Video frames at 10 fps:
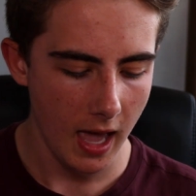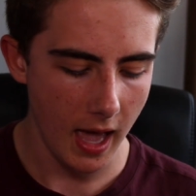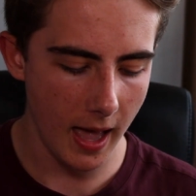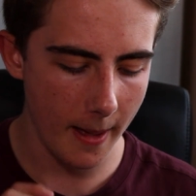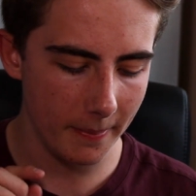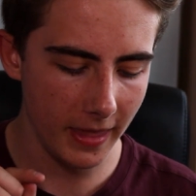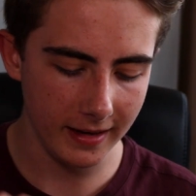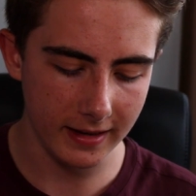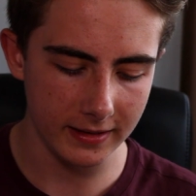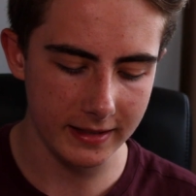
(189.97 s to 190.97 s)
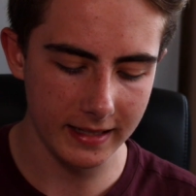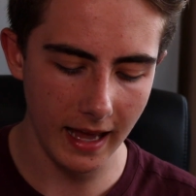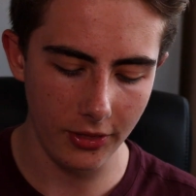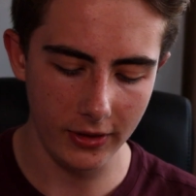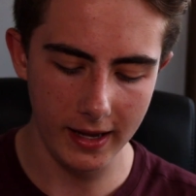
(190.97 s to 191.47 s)
It can
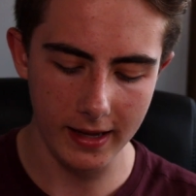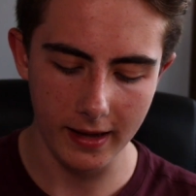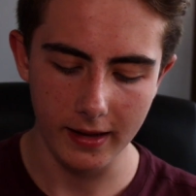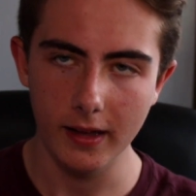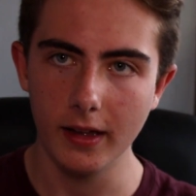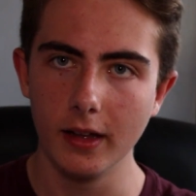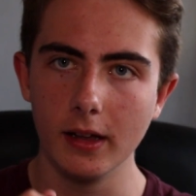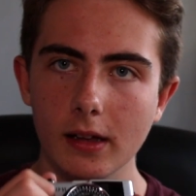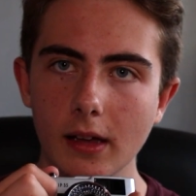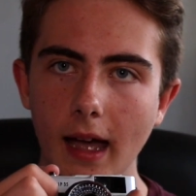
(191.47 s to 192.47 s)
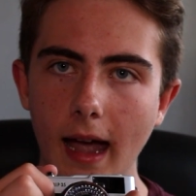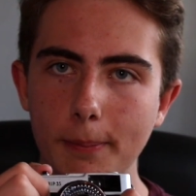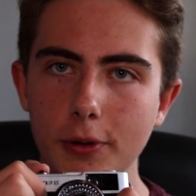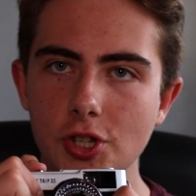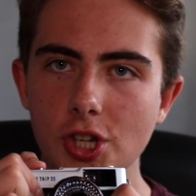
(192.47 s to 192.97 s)
set the
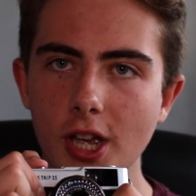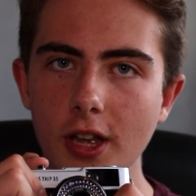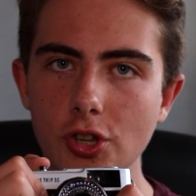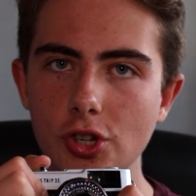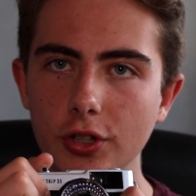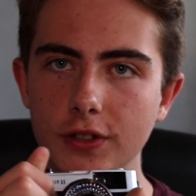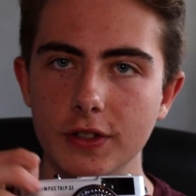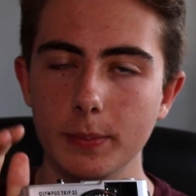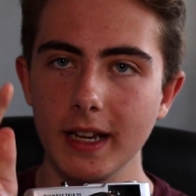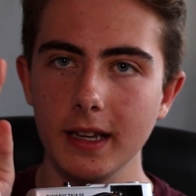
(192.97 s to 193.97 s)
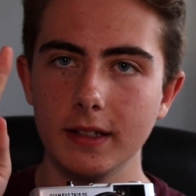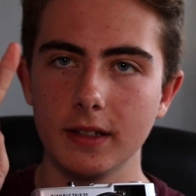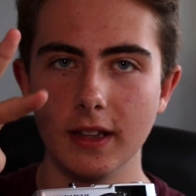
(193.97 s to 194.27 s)
aperture and shutter speed.